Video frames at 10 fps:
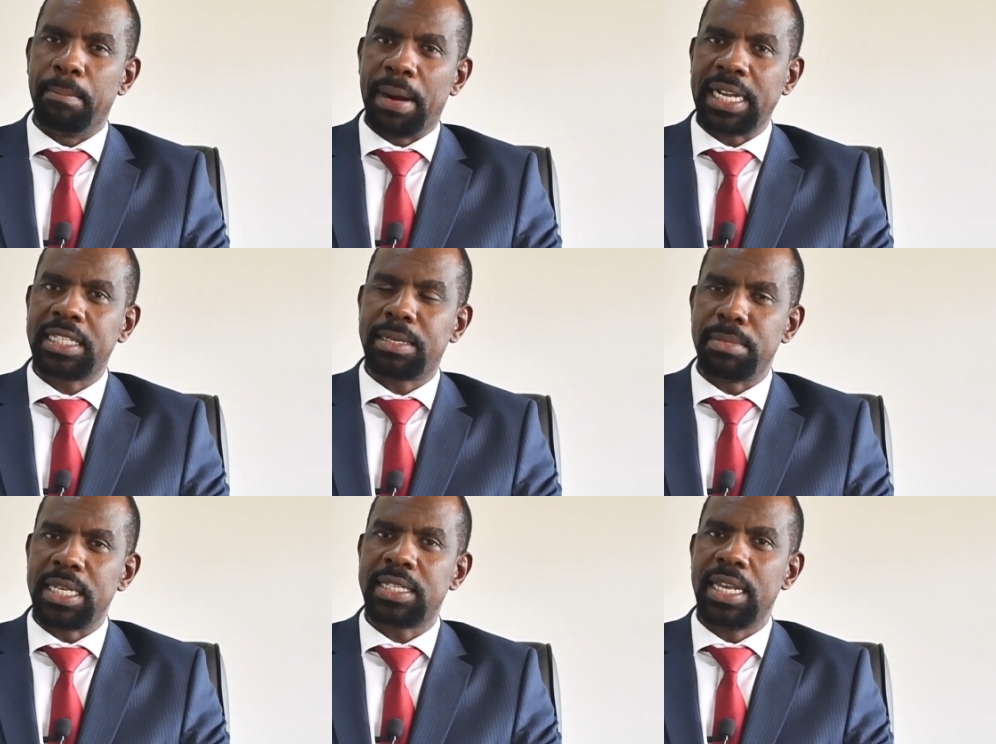Budget
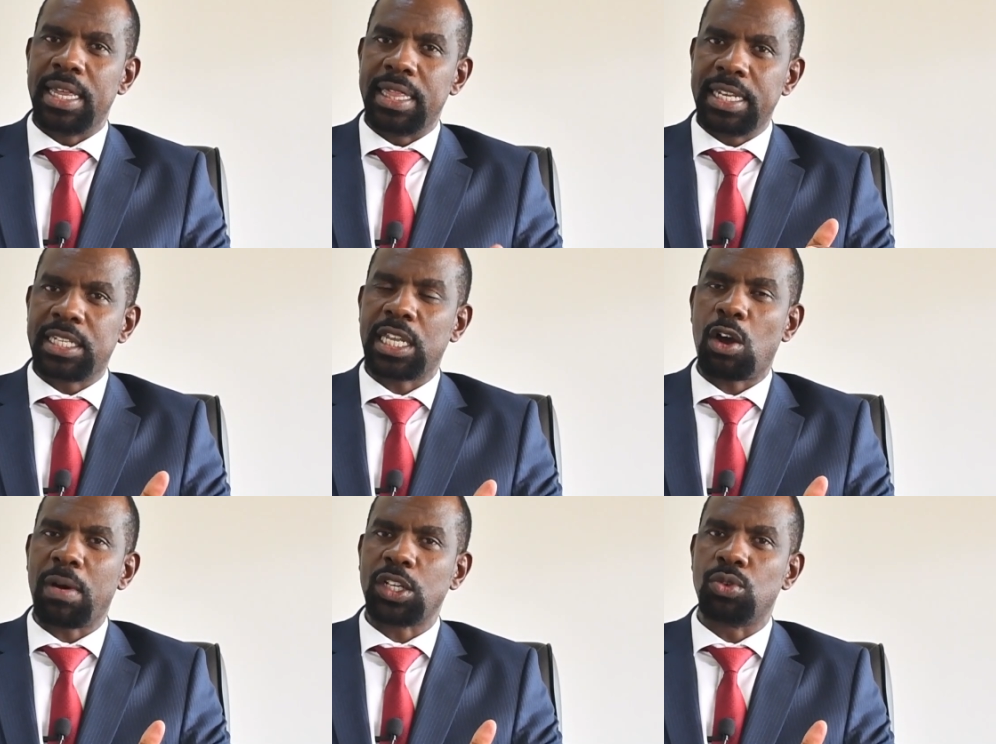means this is how
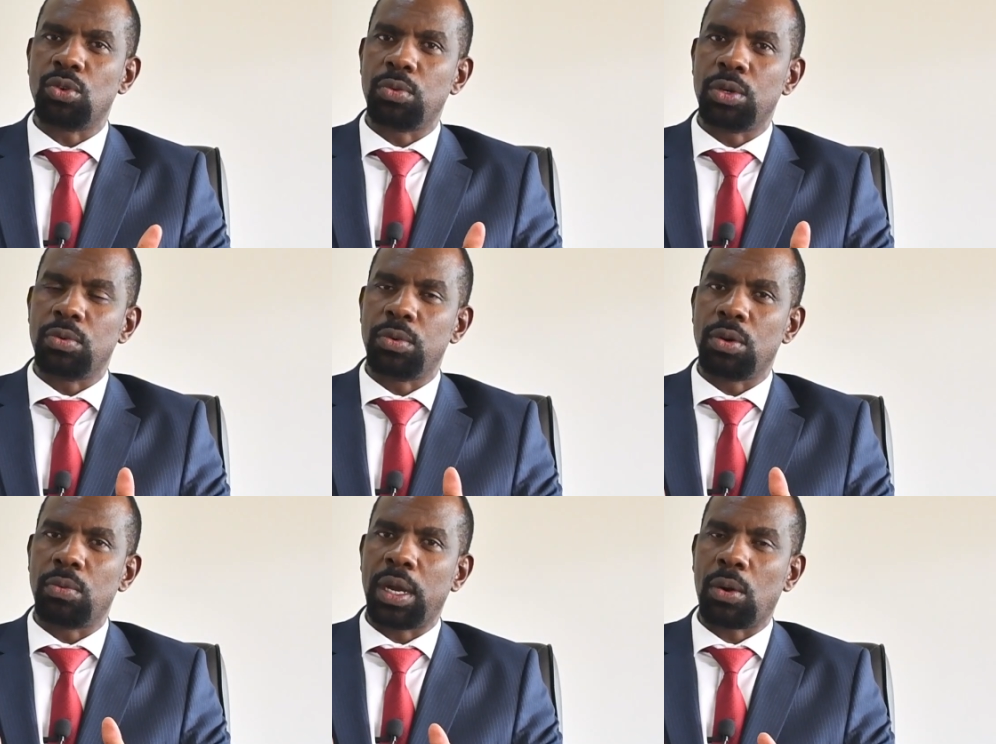much
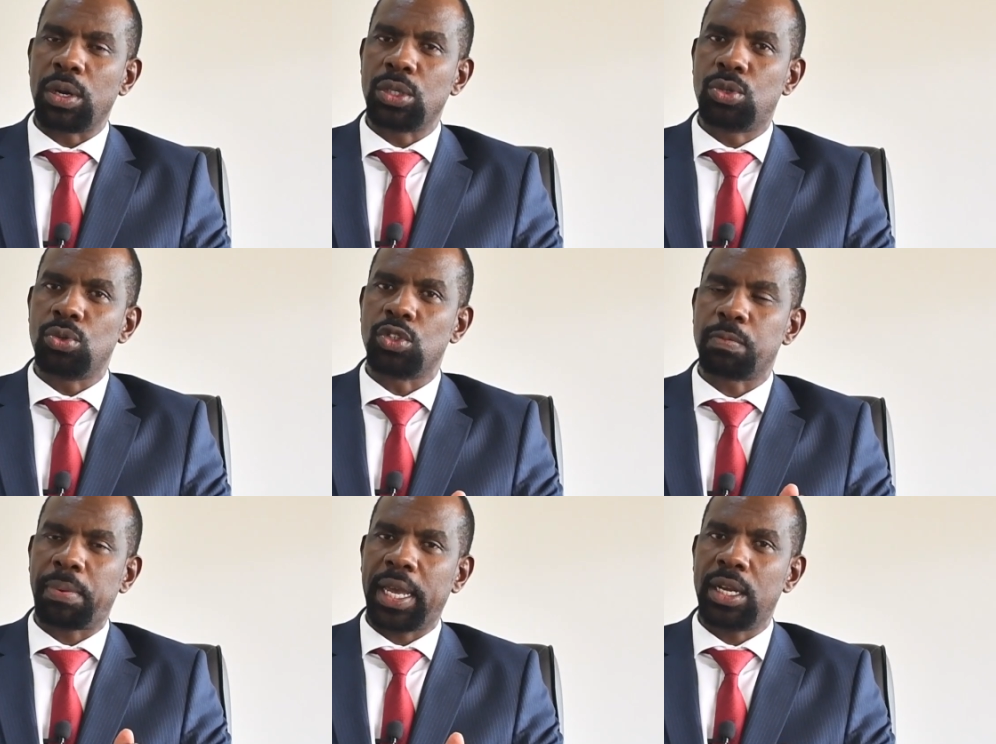we are going to
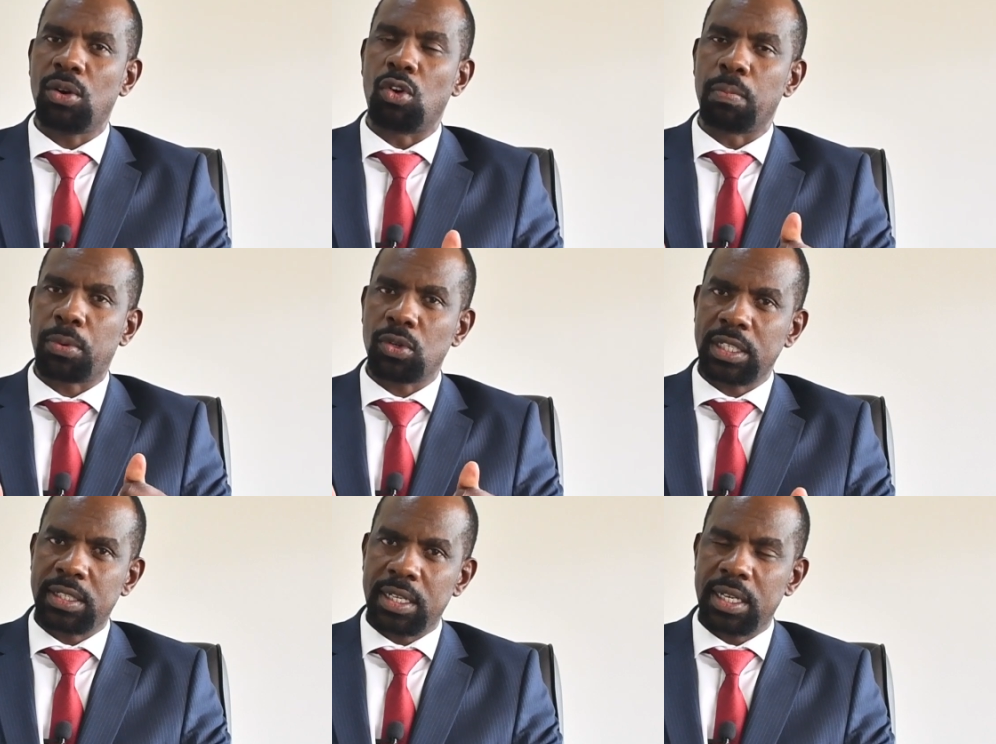spend on
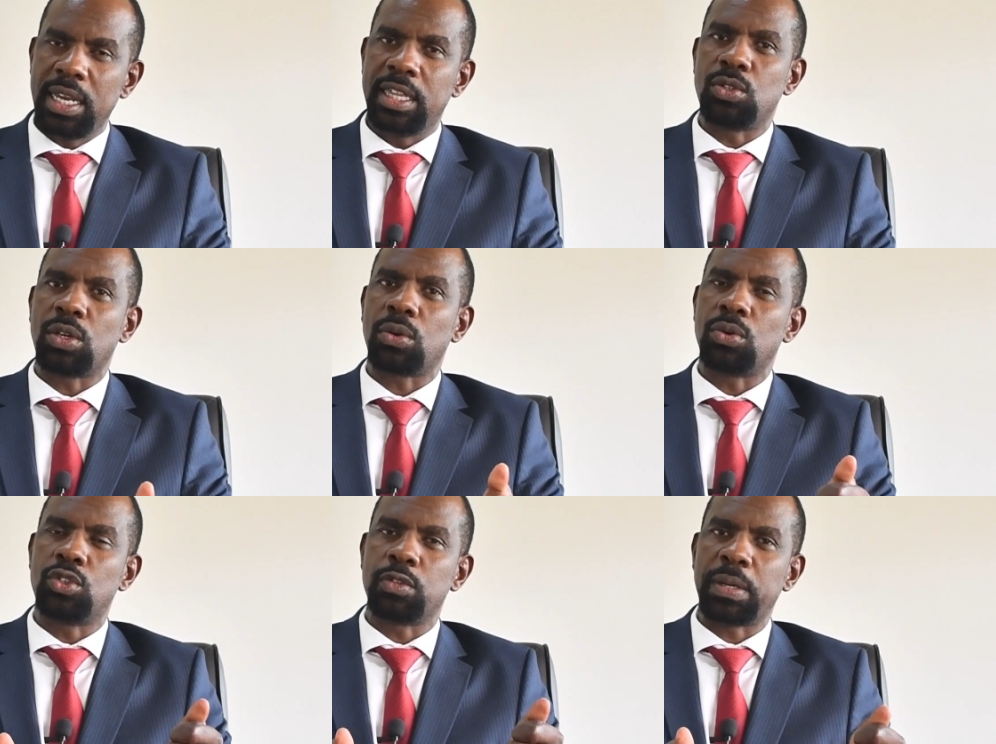processing, this is what we're
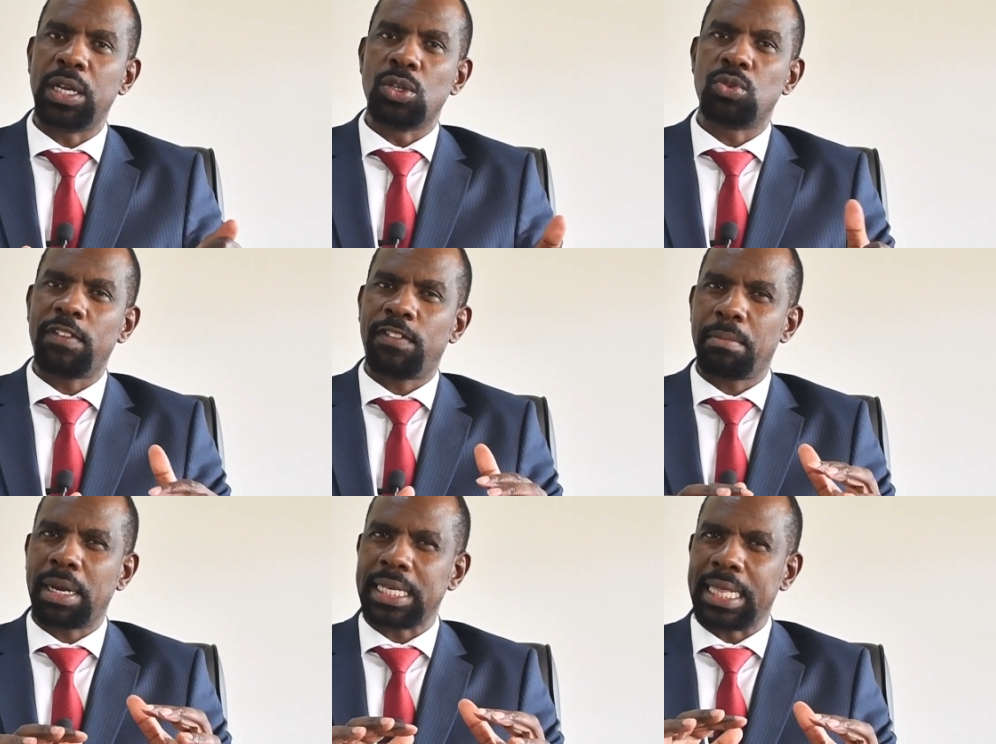going to spend. So the
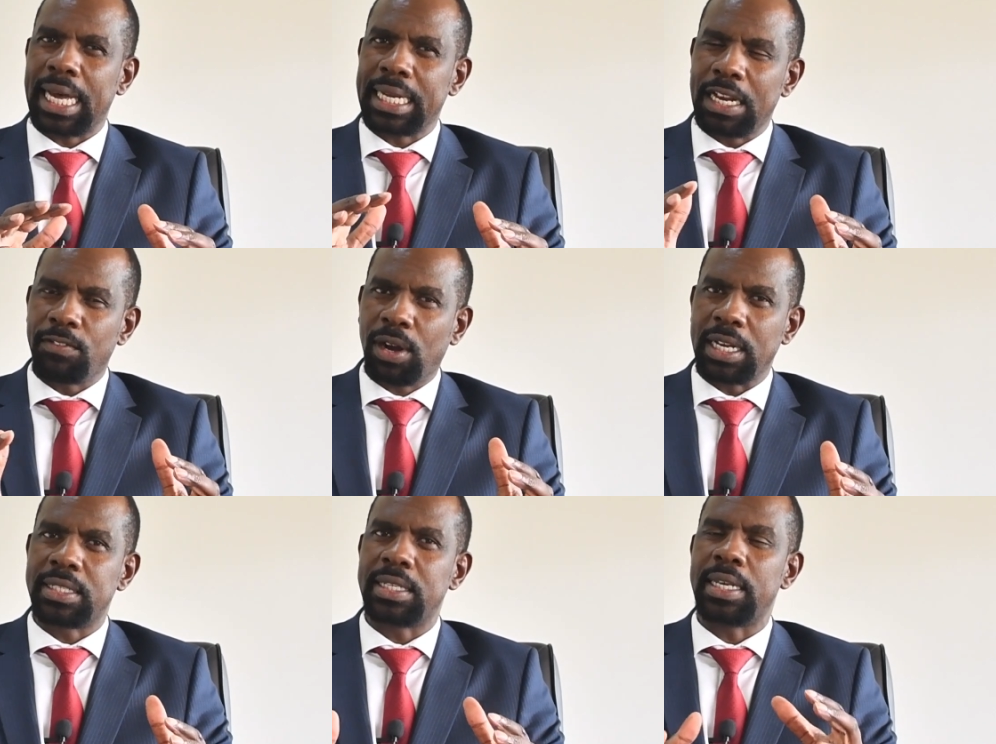farmers at that level
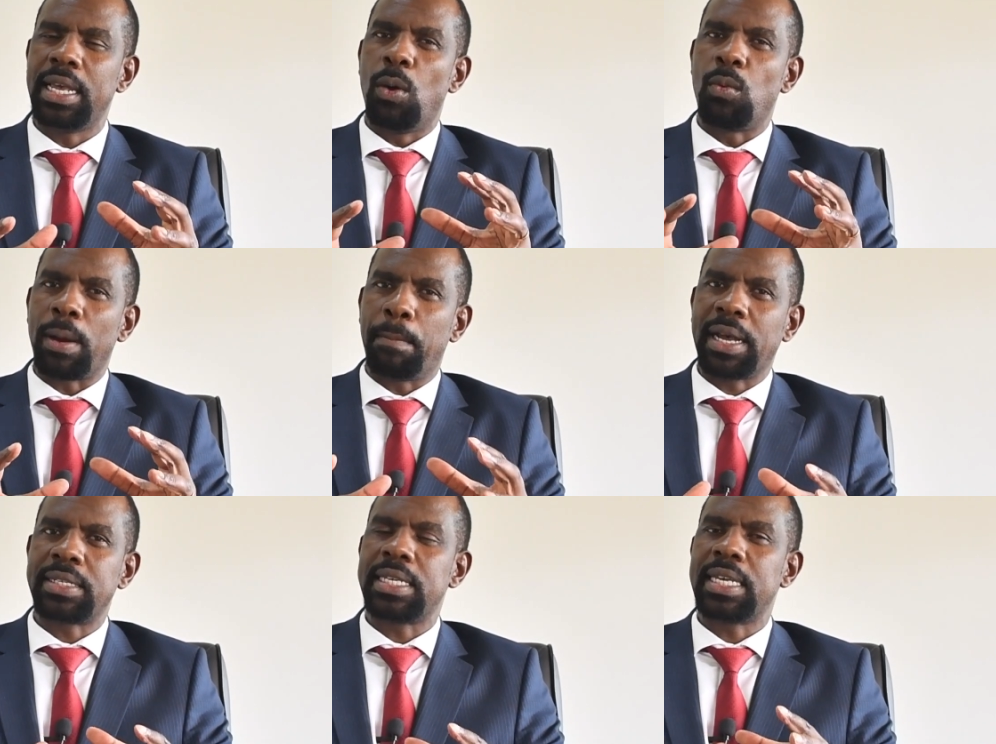can say, we are
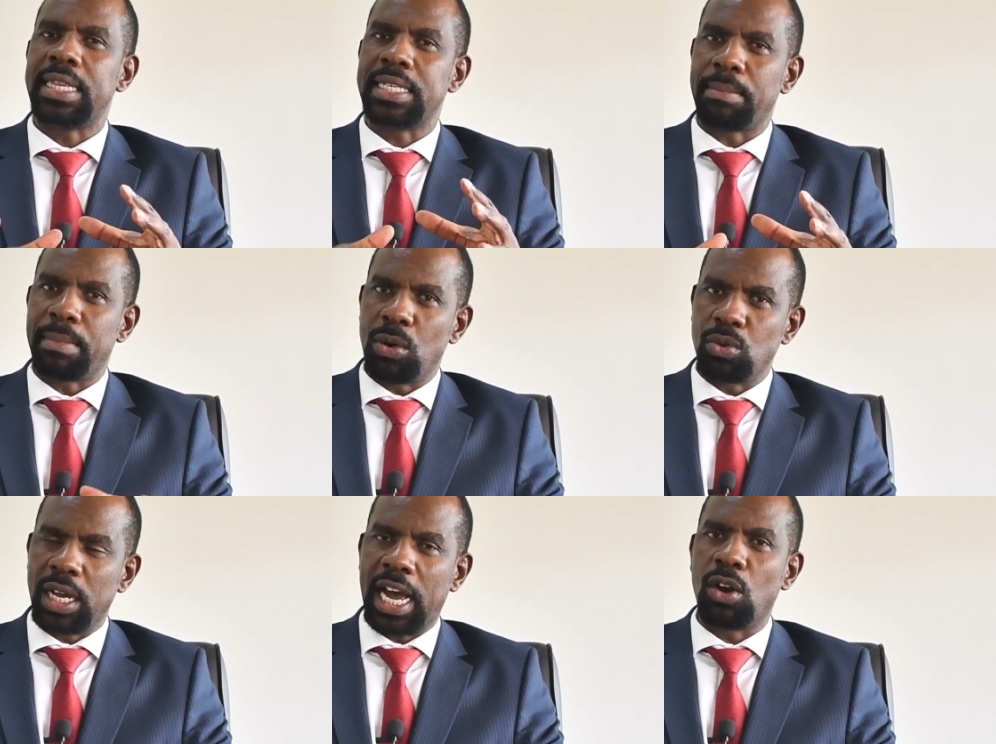passing this
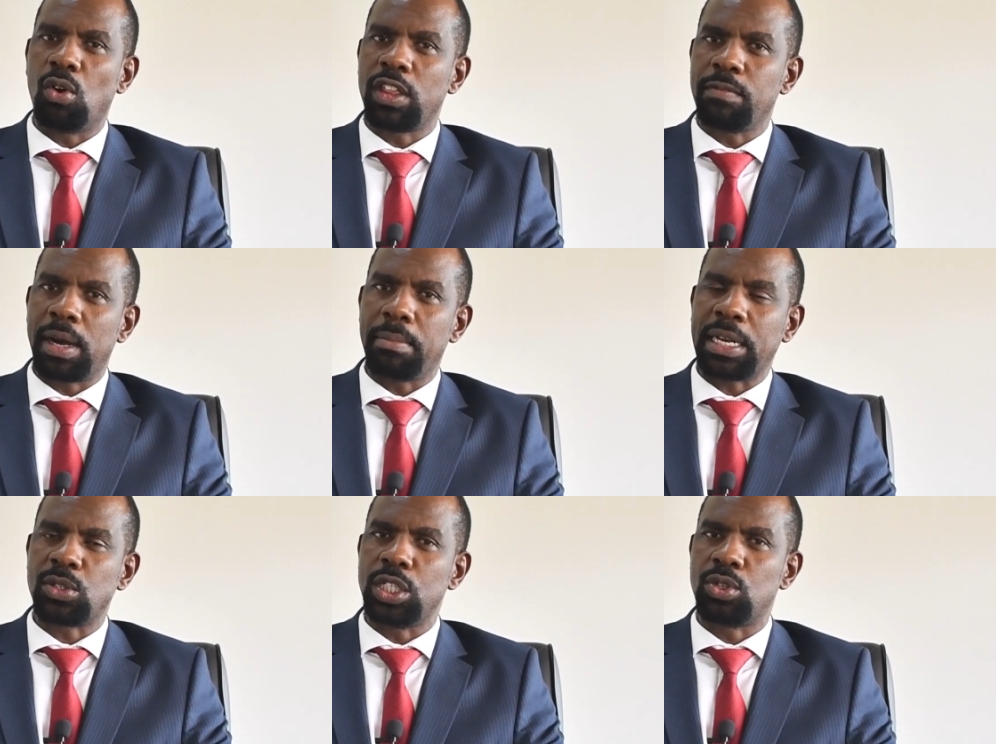amount, and all the
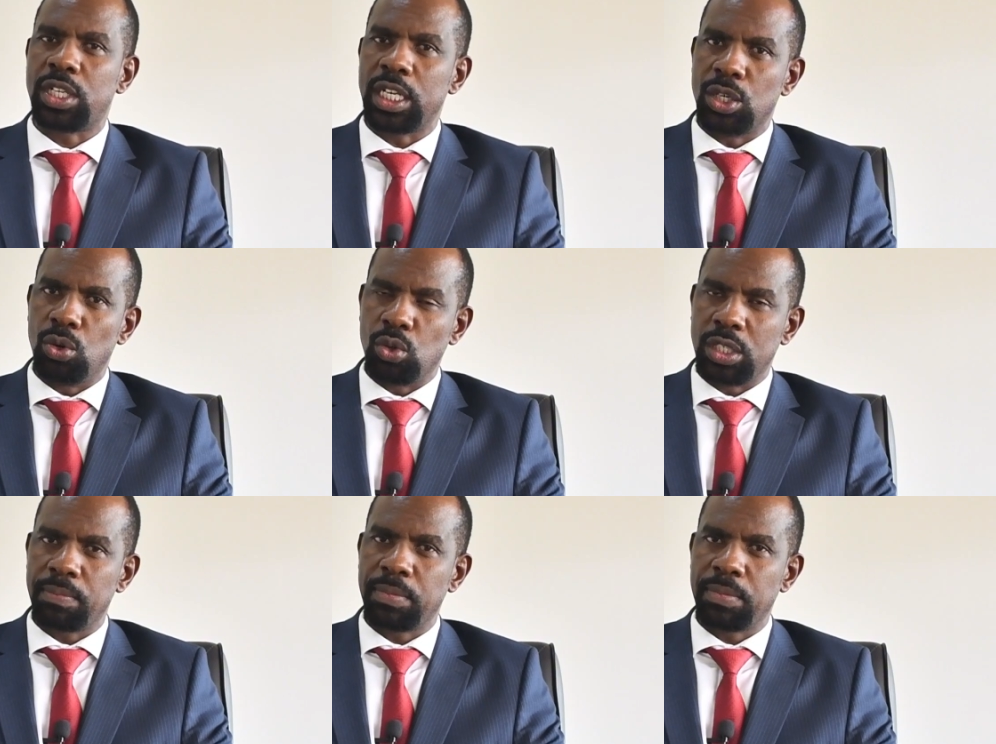members need to take note.